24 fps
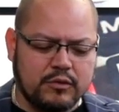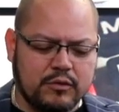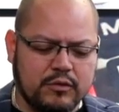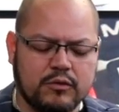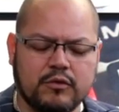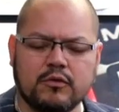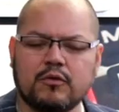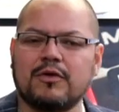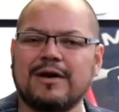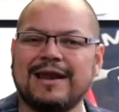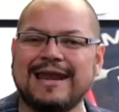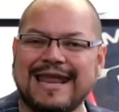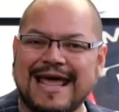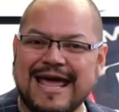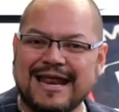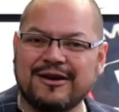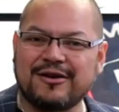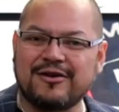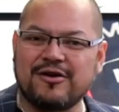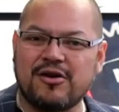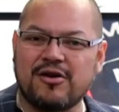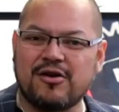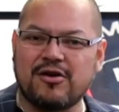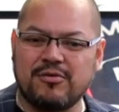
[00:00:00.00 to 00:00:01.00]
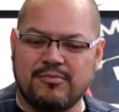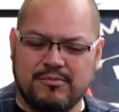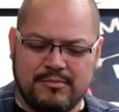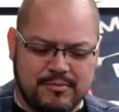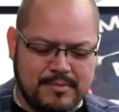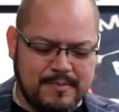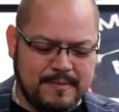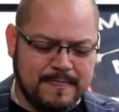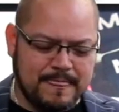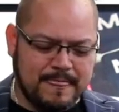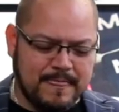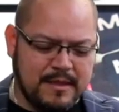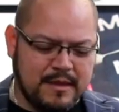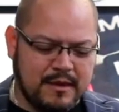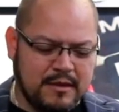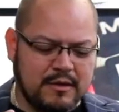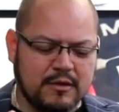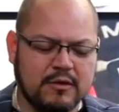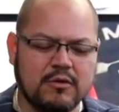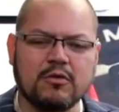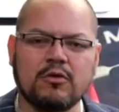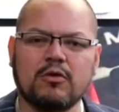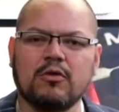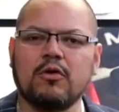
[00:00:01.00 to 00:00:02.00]
lender,
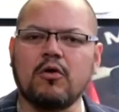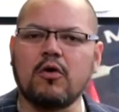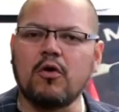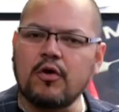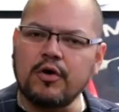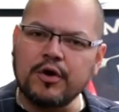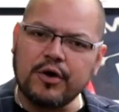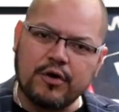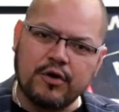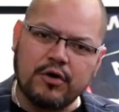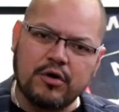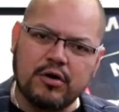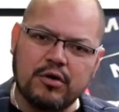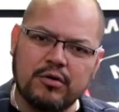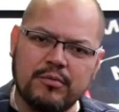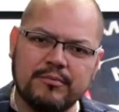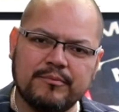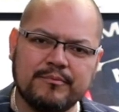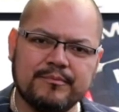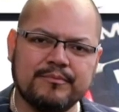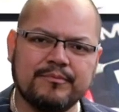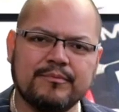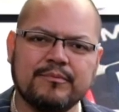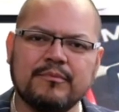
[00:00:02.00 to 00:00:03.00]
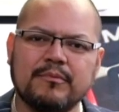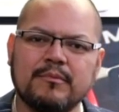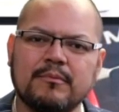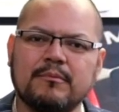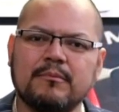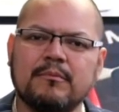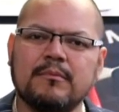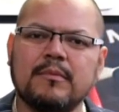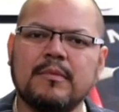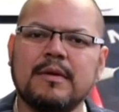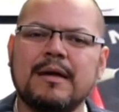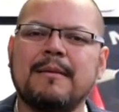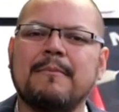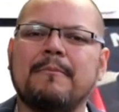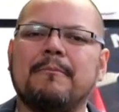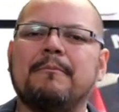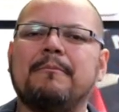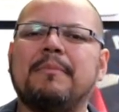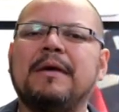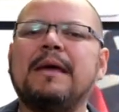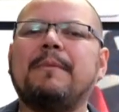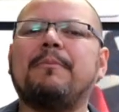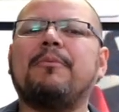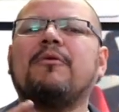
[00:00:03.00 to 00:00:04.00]
your lawyer,
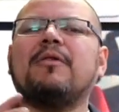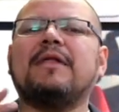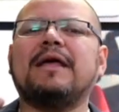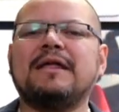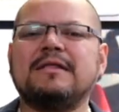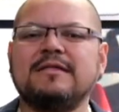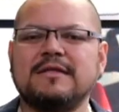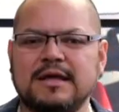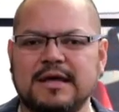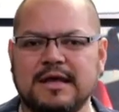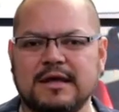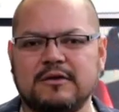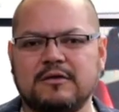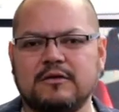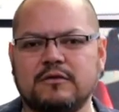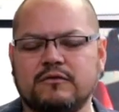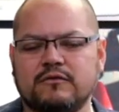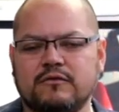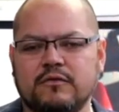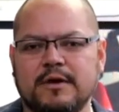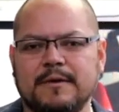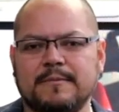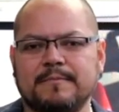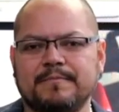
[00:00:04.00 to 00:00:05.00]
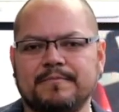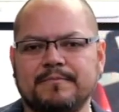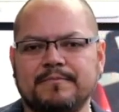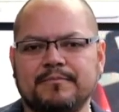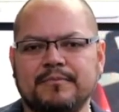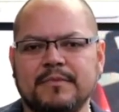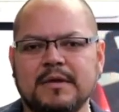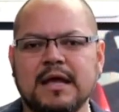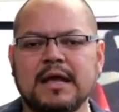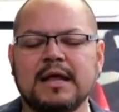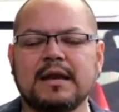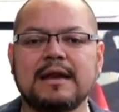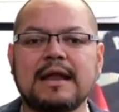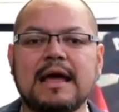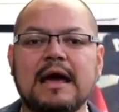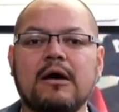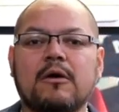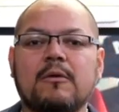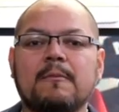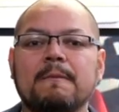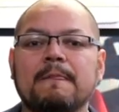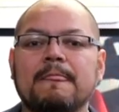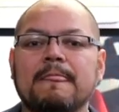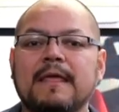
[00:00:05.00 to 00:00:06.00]
people in the industry.
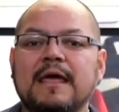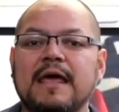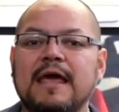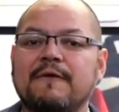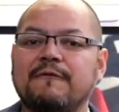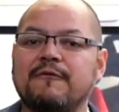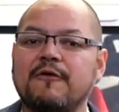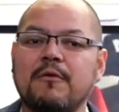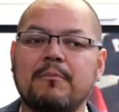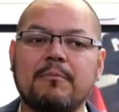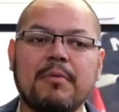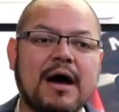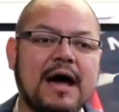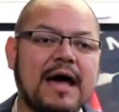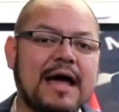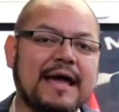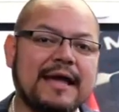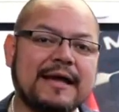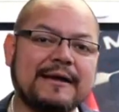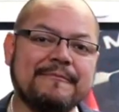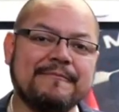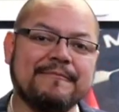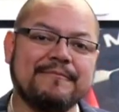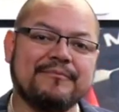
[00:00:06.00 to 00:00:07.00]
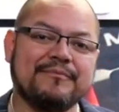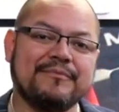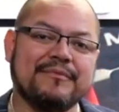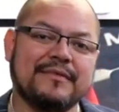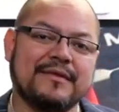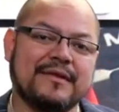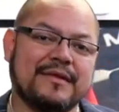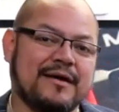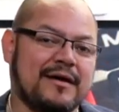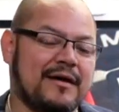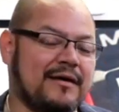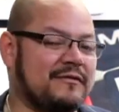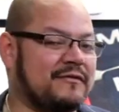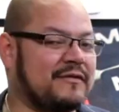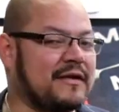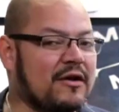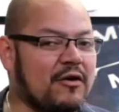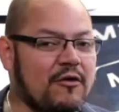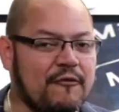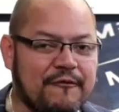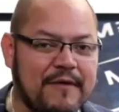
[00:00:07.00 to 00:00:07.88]
Now, if you're buying a single